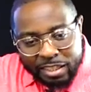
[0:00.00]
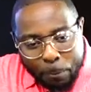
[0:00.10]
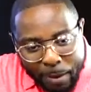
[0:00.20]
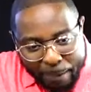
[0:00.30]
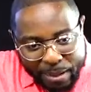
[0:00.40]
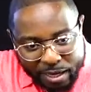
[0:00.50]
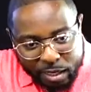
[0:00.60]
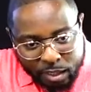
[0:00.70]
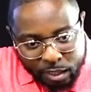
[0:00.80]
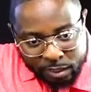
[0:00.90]
just pop out
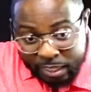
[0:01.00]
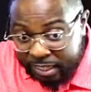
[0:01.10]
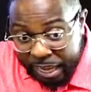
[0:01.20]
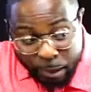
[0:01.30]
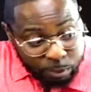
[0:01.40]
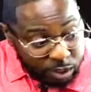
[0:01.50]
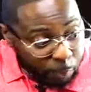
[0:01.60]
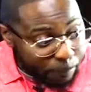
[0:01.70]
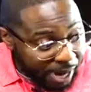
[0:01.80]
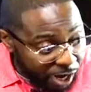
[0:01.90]
of this thing was a
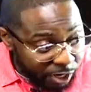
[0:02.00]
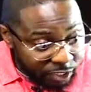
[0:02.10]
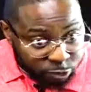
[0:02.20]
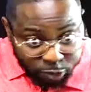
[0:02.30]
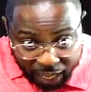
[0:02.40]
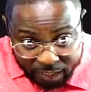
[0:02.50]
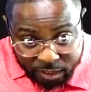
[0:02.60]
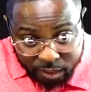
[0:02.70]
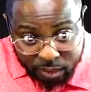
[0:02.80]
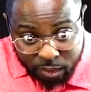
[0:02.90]
barren
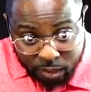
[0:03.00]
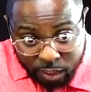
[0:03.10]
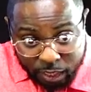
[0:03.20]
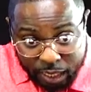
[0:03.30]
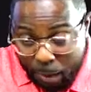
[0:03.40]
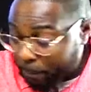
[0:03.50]
desert. And a